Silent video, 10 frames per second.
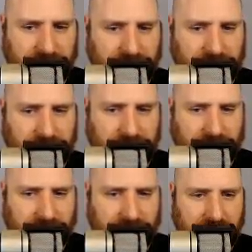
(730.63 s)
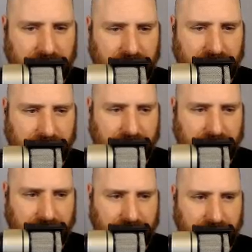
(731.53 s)

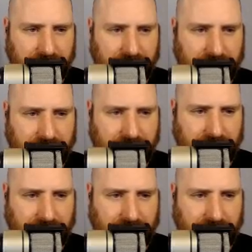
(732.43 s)
[no speech]